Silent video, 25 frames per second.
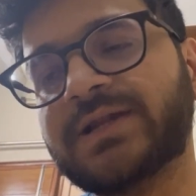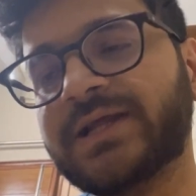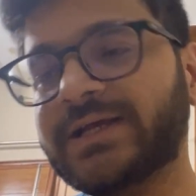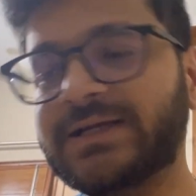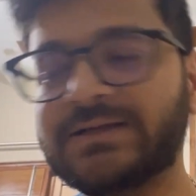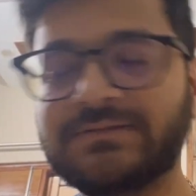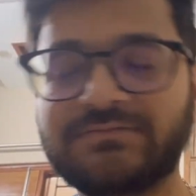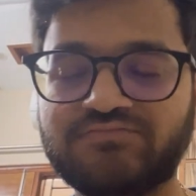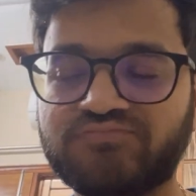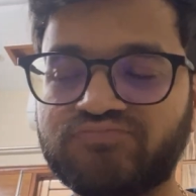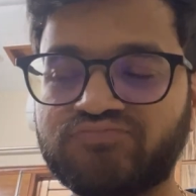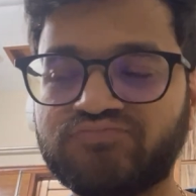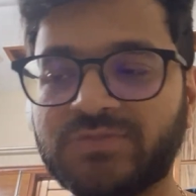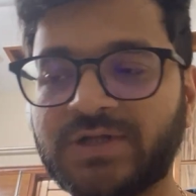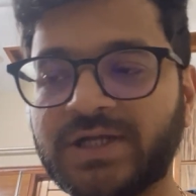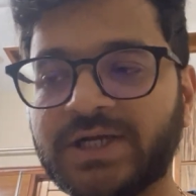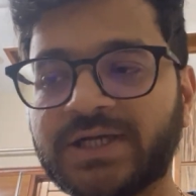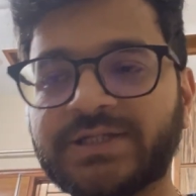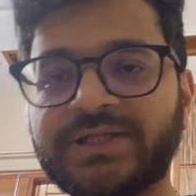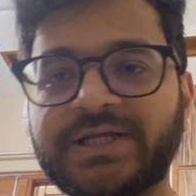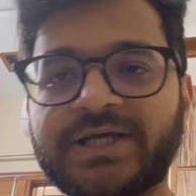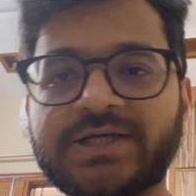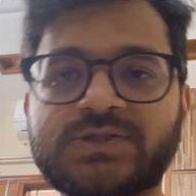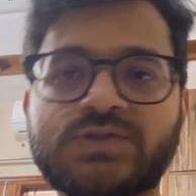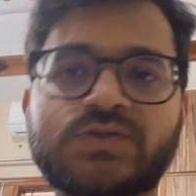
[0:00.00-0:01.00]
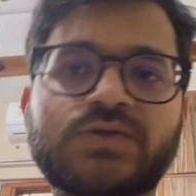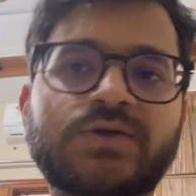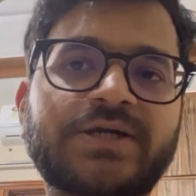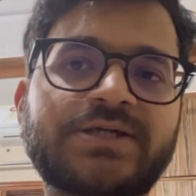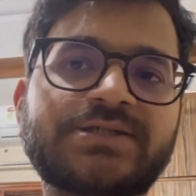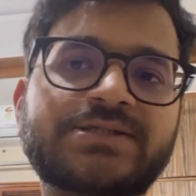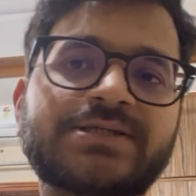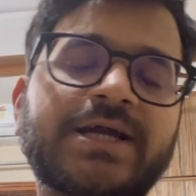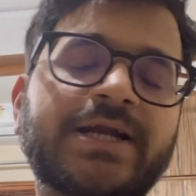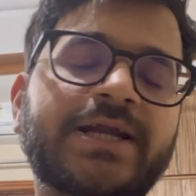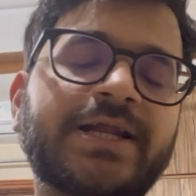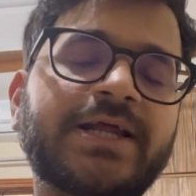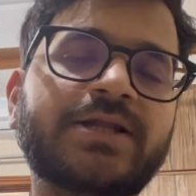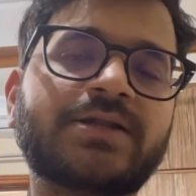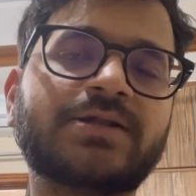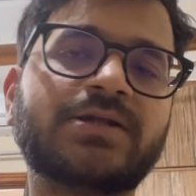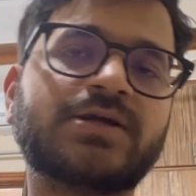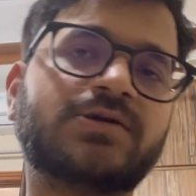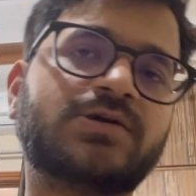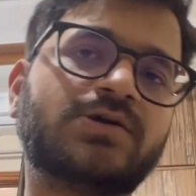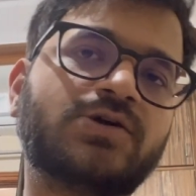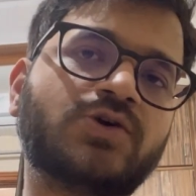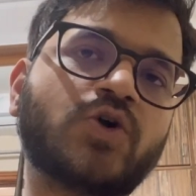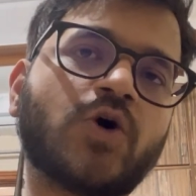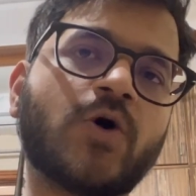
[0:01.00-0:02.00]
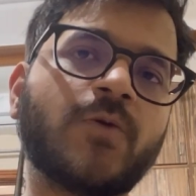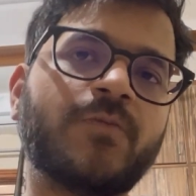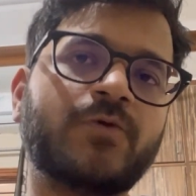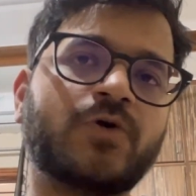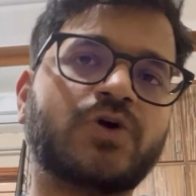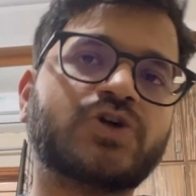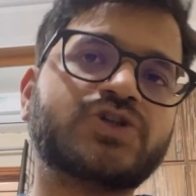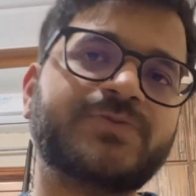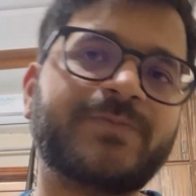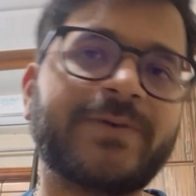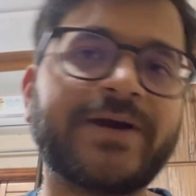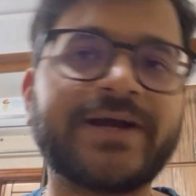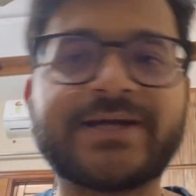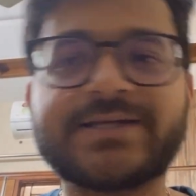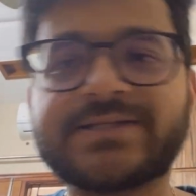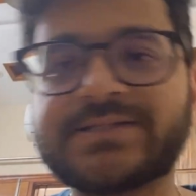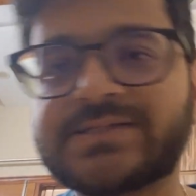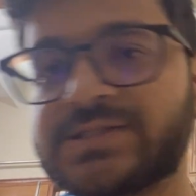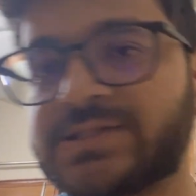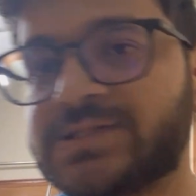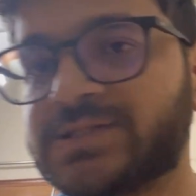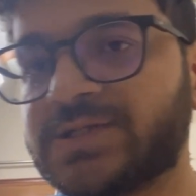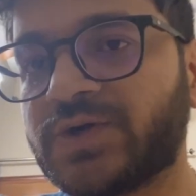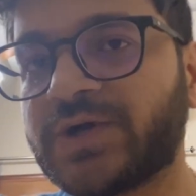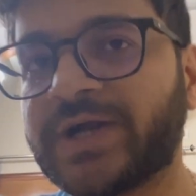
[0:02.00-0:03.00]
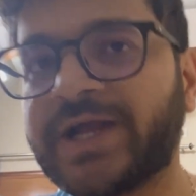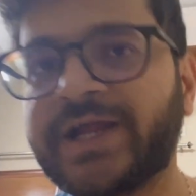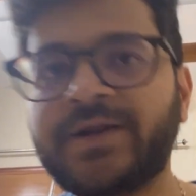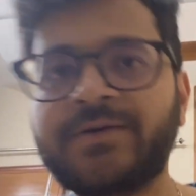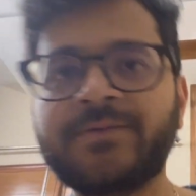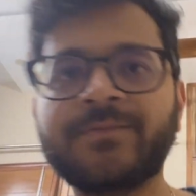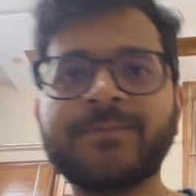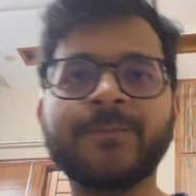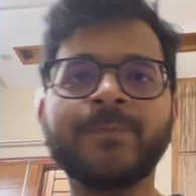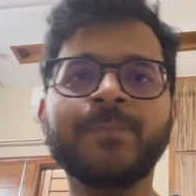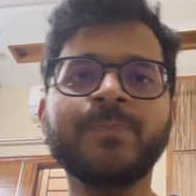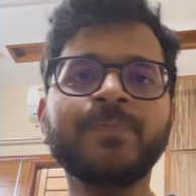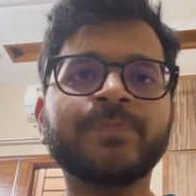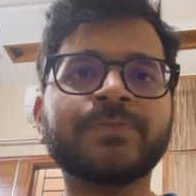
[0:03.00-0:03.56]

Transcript: Like their students getting the top-notch packages, right?